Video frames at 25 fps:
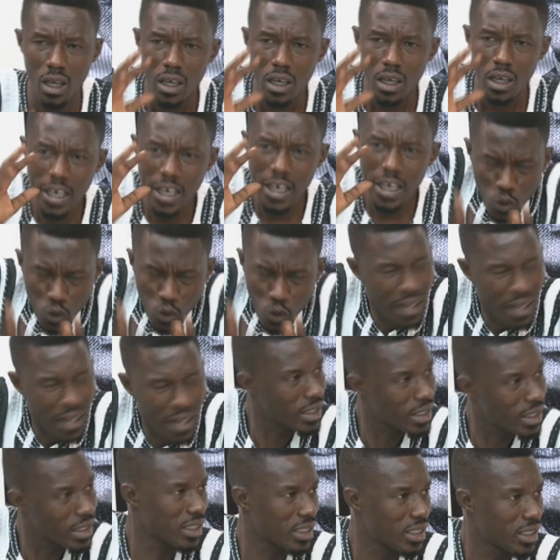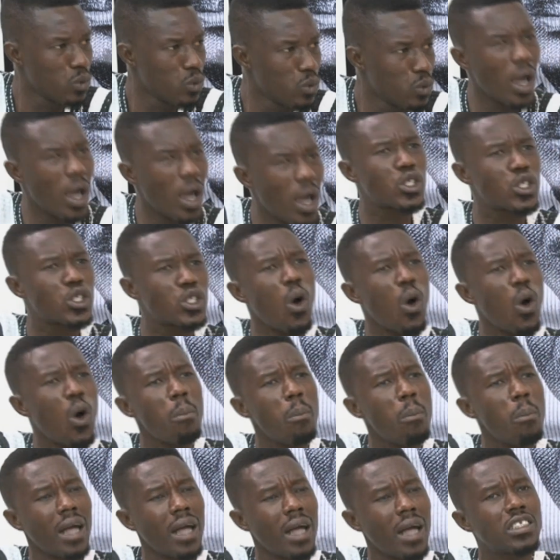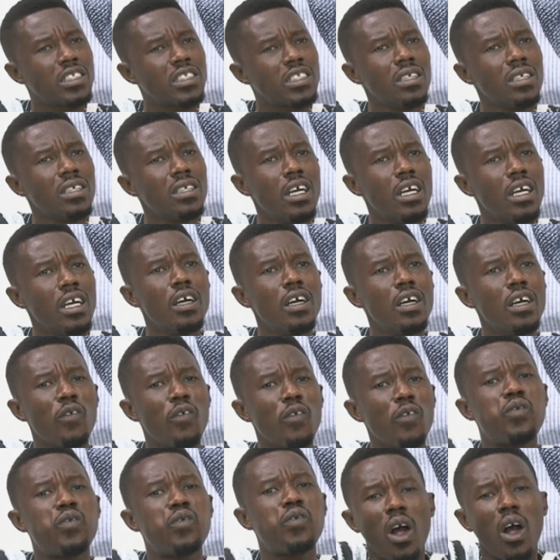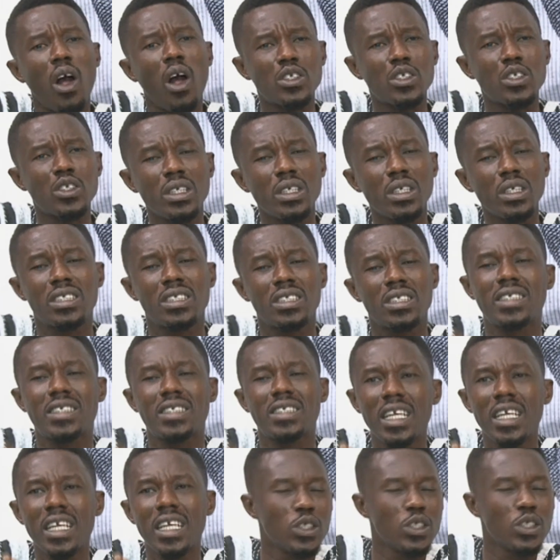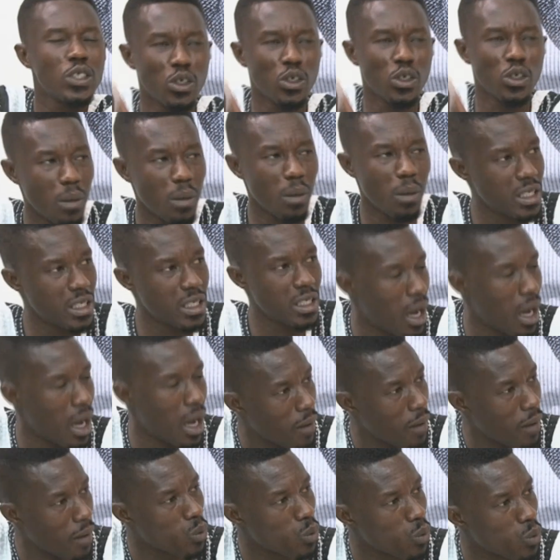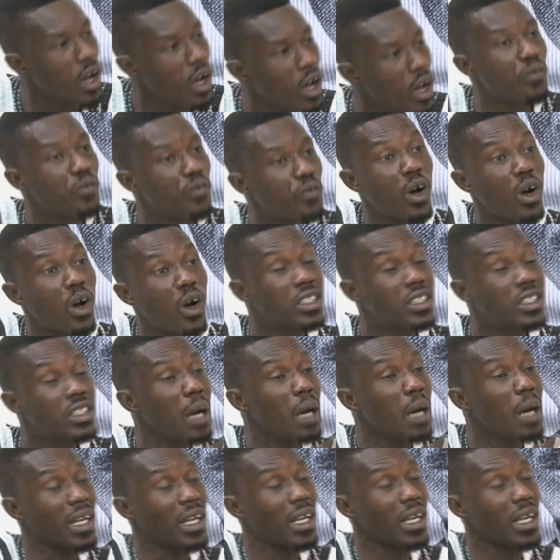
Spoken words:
In 2016, we were so much focused on His Excellency John Dramani Mahama, forgotten about